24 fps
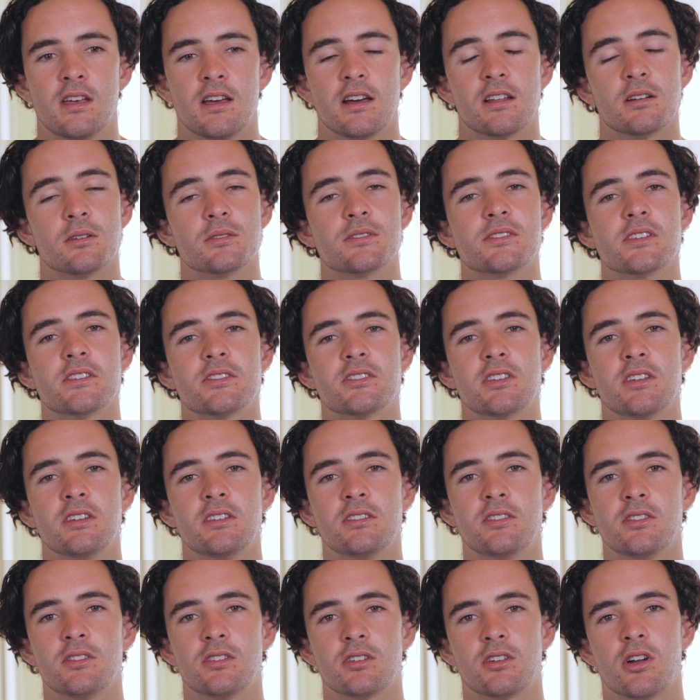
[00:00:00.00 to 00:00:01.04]
and I was
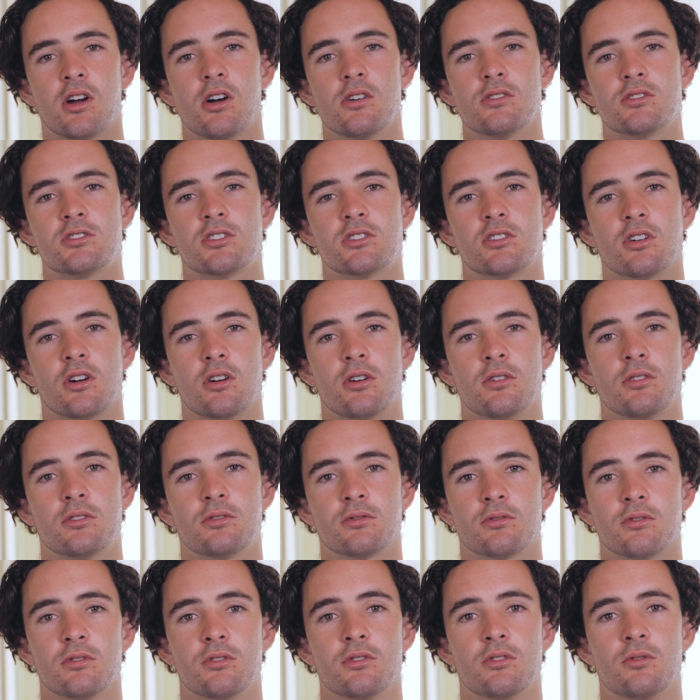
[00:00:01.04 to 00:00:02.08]
listening to the coach go
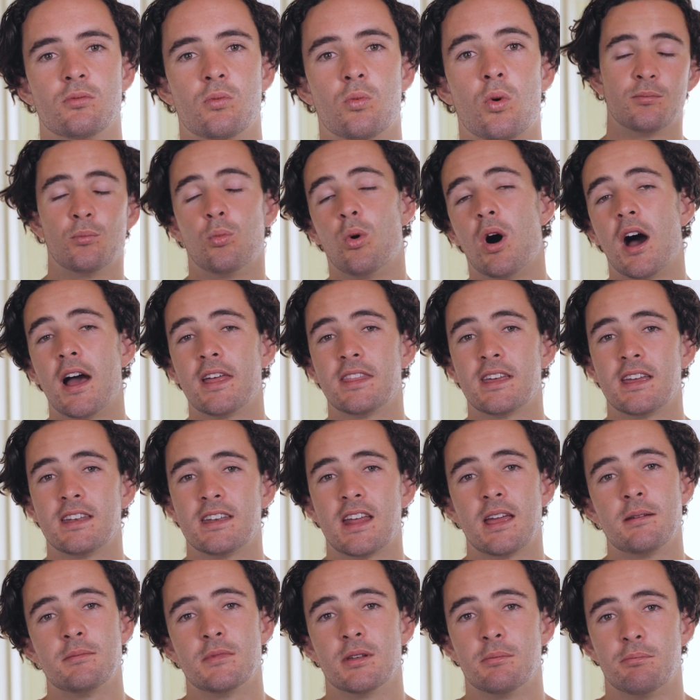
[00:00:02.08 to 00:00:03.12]
through why they
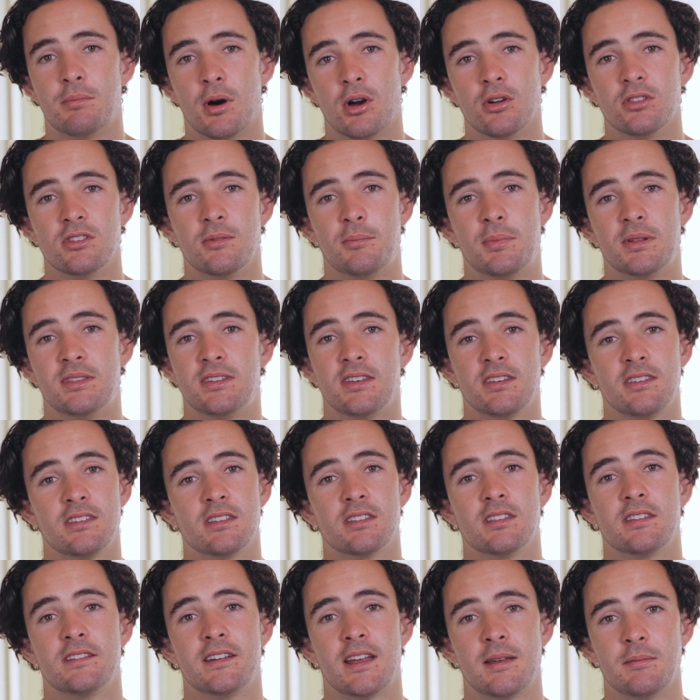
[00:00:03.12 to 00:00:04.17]
named the boat the
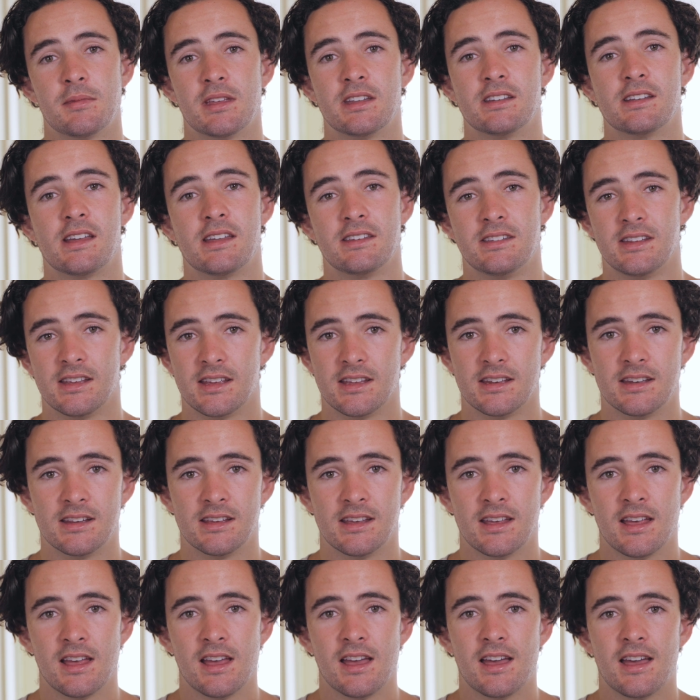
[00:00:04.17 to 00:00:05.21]
particular name that they did.
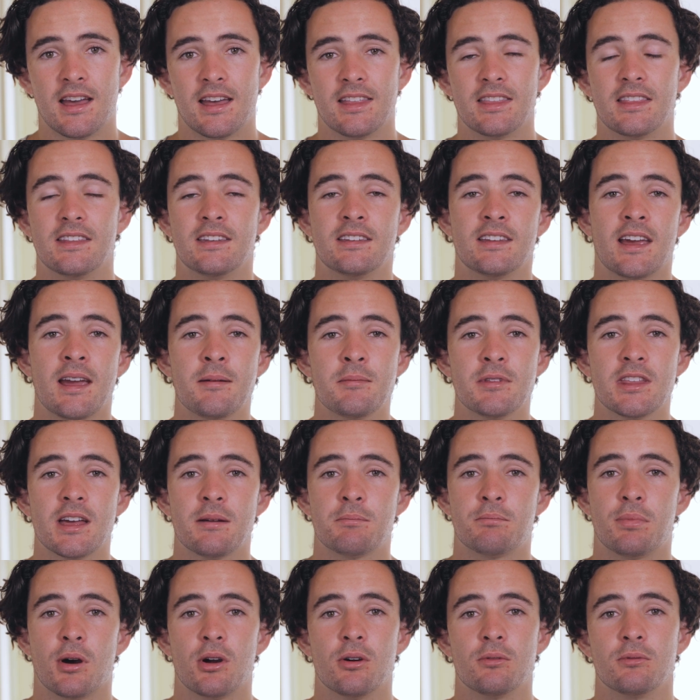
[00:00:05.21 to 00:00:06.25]
And the name of
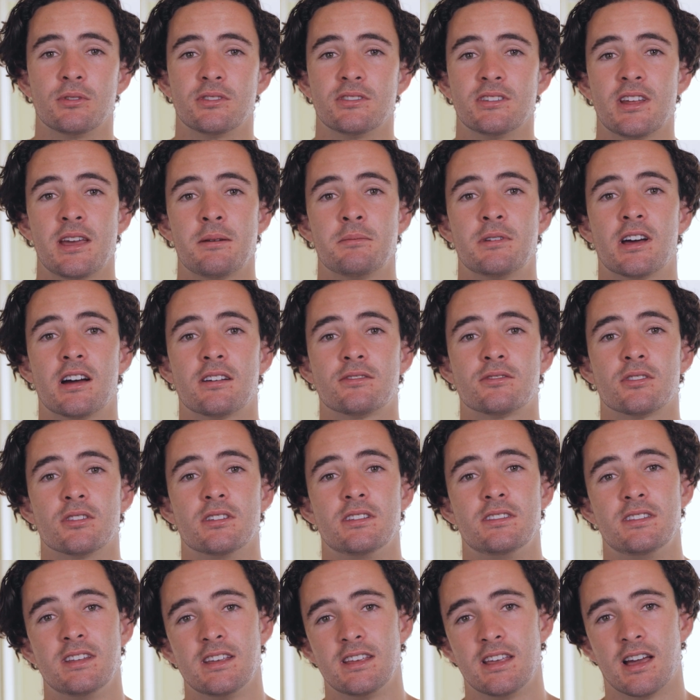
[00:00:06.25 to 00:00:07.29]
that boat was named after
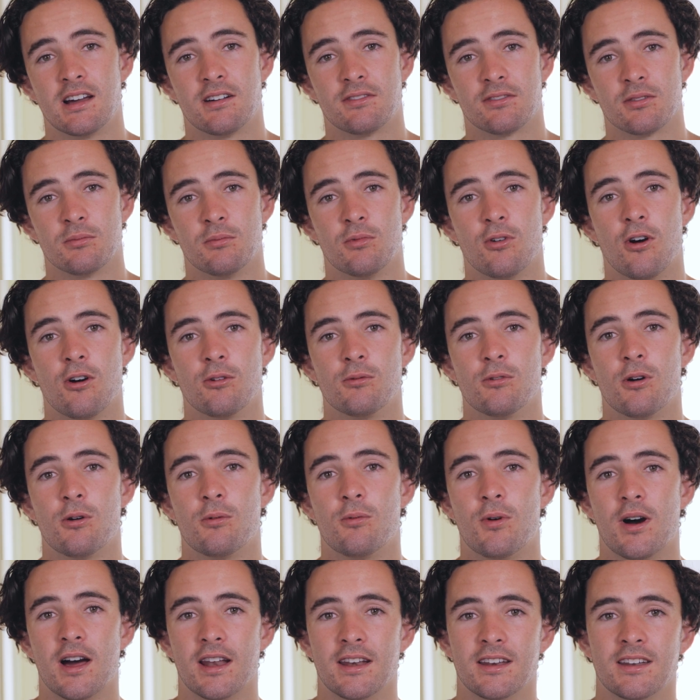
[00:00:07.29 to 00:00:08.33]
a digger from World
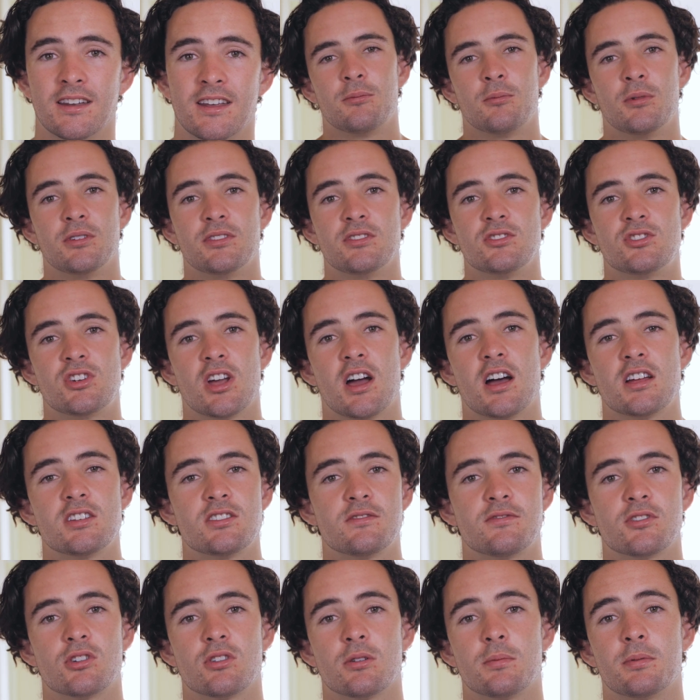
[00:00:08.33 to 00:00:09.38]
War I. Was in
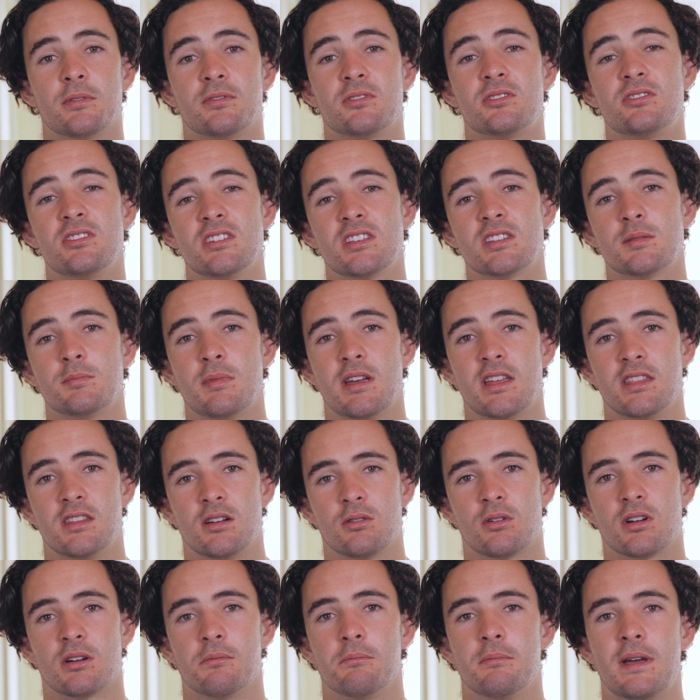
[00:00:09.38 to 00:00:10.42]
charge of a group of 6 men
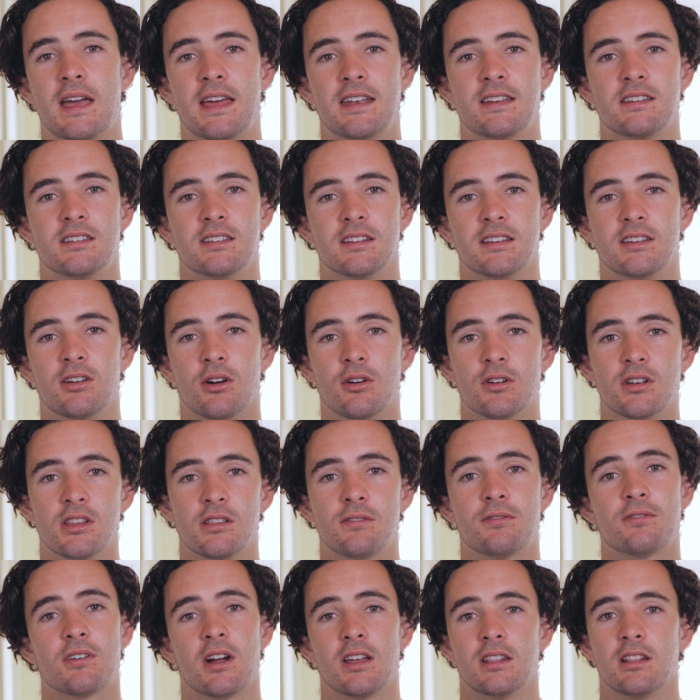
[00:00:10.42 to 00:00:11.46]
that were commanded to go to
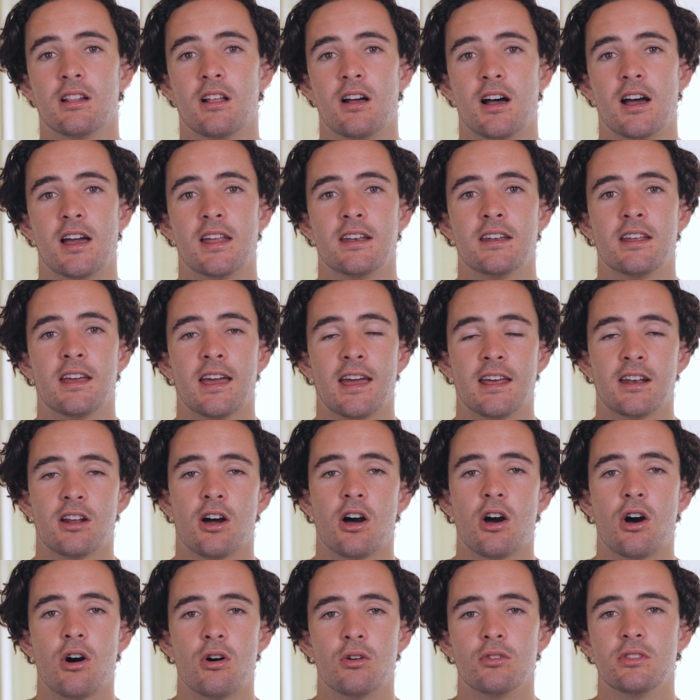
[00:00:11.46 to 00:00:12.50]
the front line and
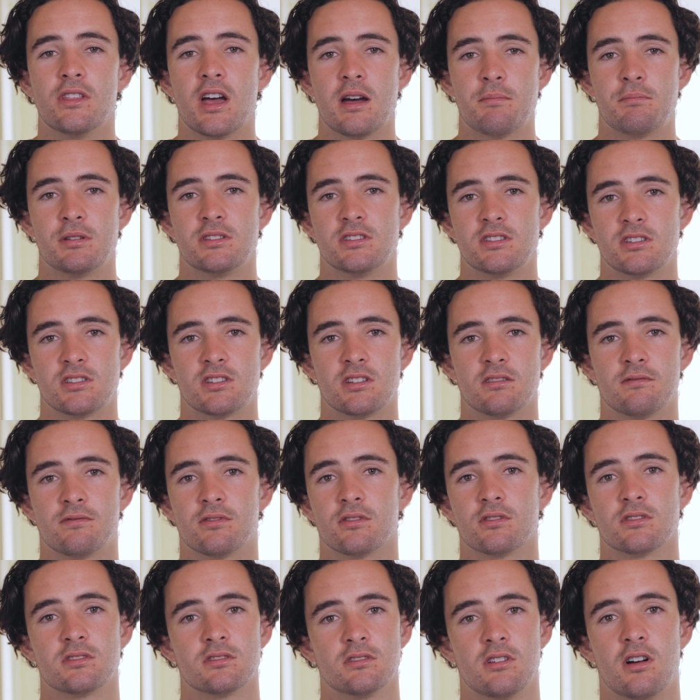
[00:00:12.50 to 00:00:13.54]
hold that position
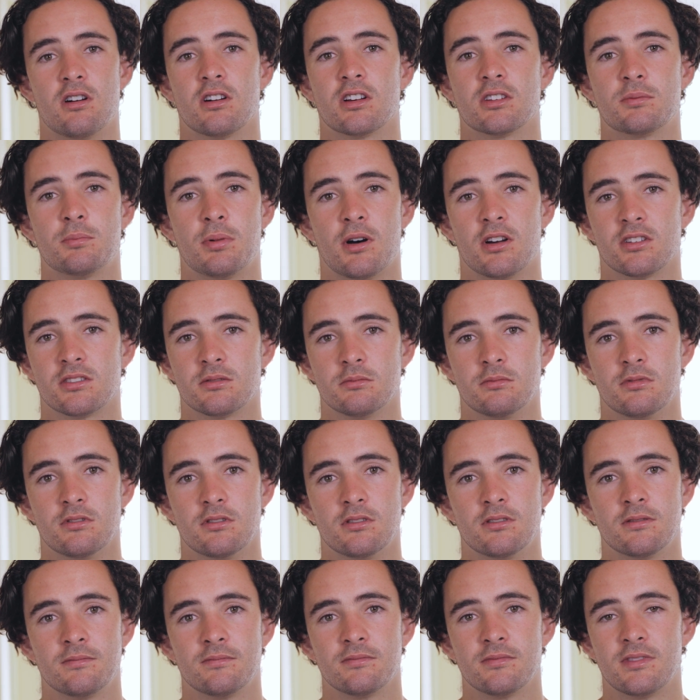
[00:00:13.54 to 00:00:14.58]
for as long as
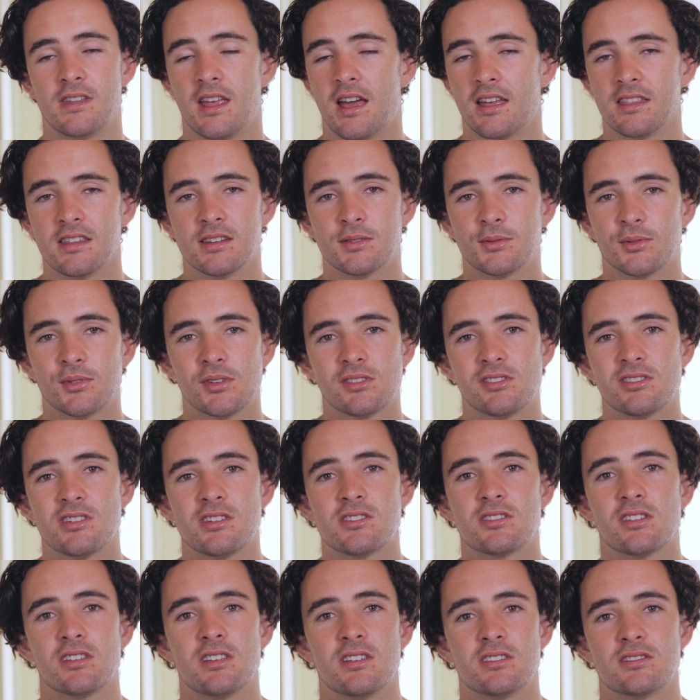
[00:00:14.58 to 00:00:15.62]
possible. Now, this was
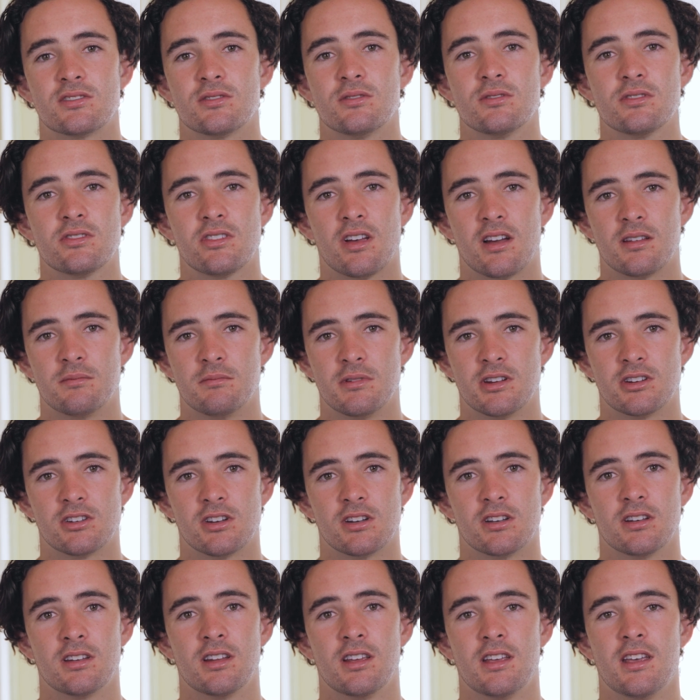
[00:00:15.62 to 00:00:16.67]
essentially a suicide
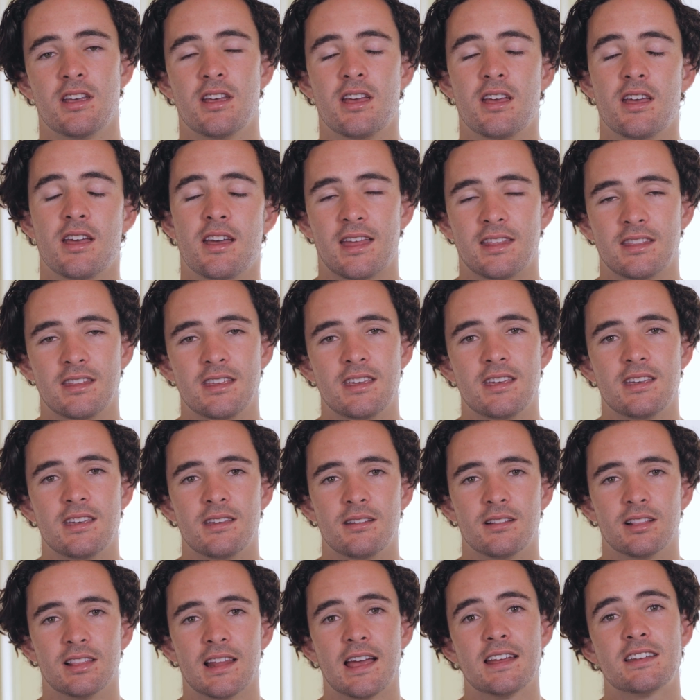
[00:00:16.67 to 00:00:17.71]
mission, and
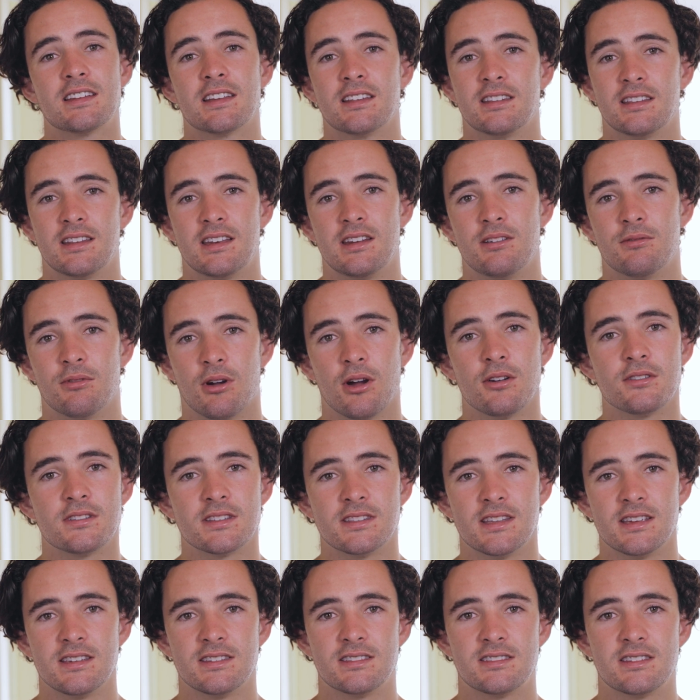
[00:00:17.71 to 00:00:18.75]
the letter that he wrote
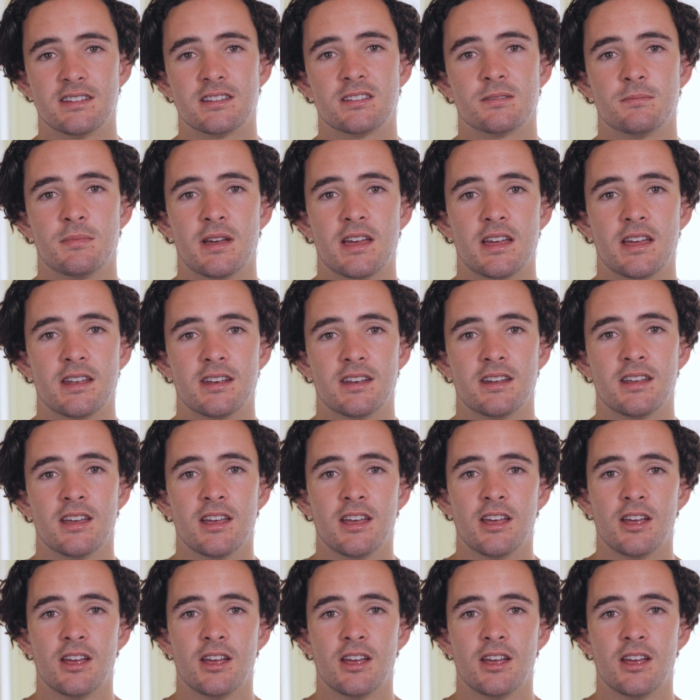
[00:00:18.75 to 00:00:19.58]
to these 6 men